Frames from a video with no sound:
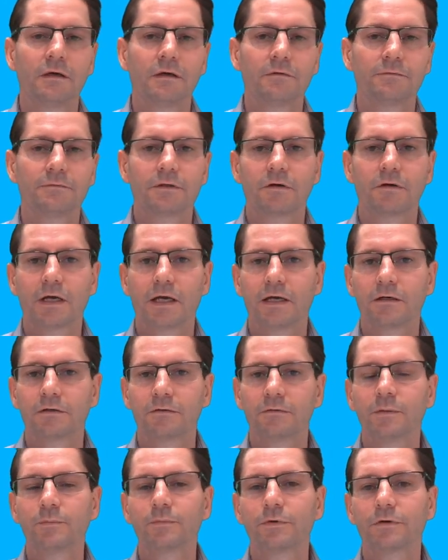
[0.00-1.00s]
figure out how
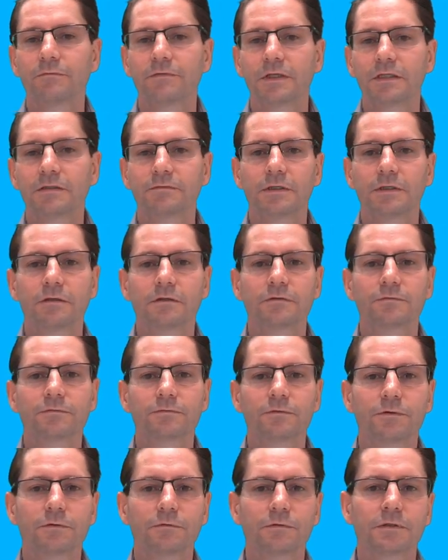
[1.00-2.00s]
to improve these videos
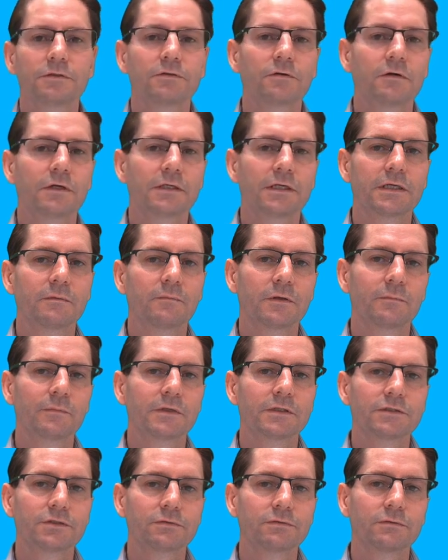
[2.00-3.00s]
for you and try and keep them
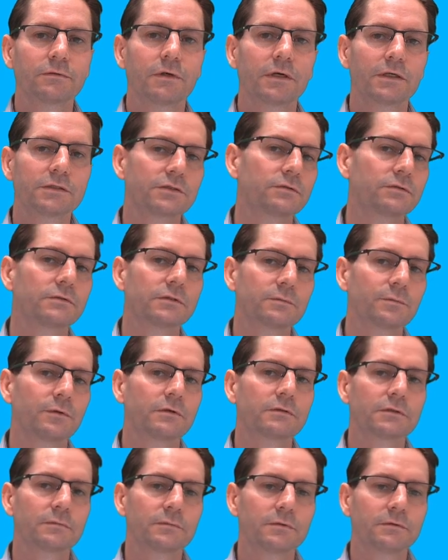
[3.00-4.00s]
as short as
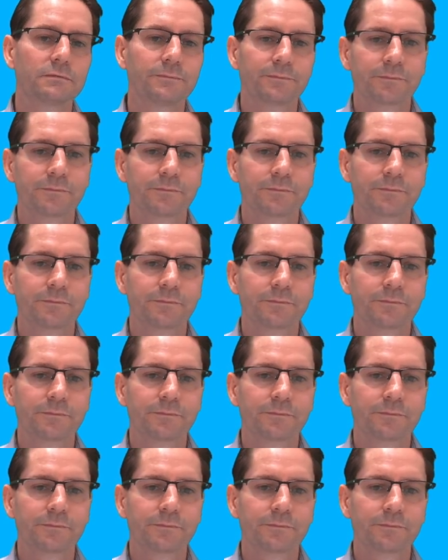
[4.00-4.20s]
possible.